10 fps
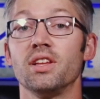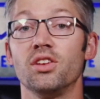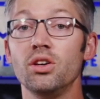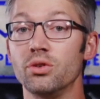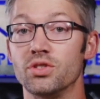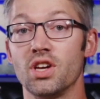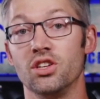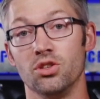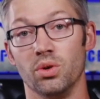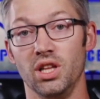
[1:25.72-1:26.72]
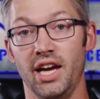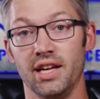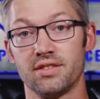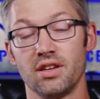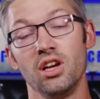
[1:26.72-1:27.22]
use a dual
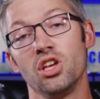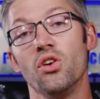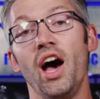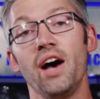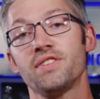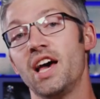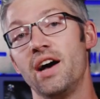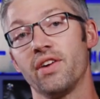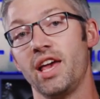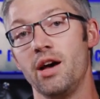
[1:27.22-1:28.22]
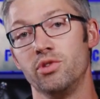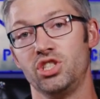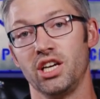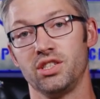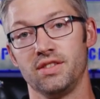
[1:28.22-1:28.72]
lance, you have to have a chem
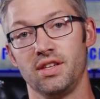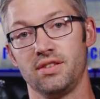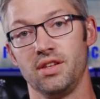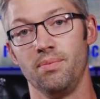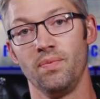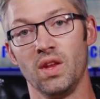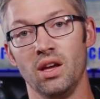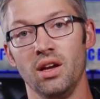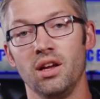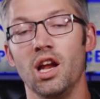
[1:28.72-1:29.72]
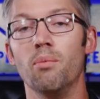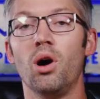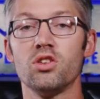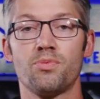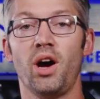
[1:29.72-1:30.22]
injection system. Now,
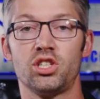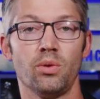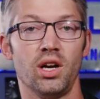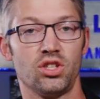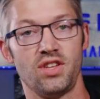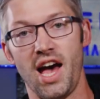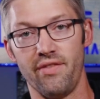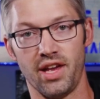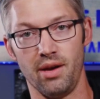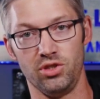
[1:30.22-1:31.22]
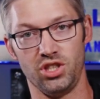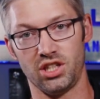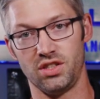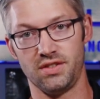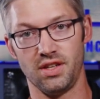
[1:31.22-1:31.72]
most pressure washers have a chem
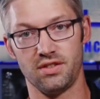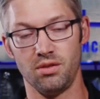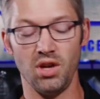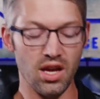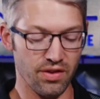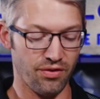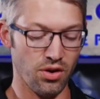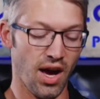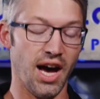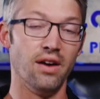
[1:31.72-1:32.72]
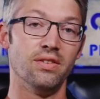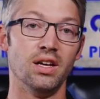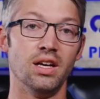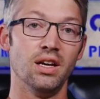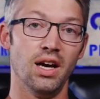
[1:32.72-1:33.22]
injection system, even if you have
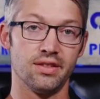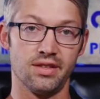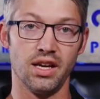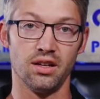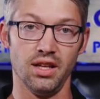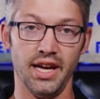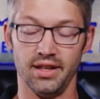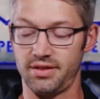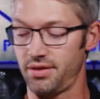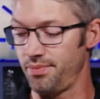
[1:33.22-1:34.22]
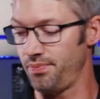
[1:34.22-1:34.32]
a single lance.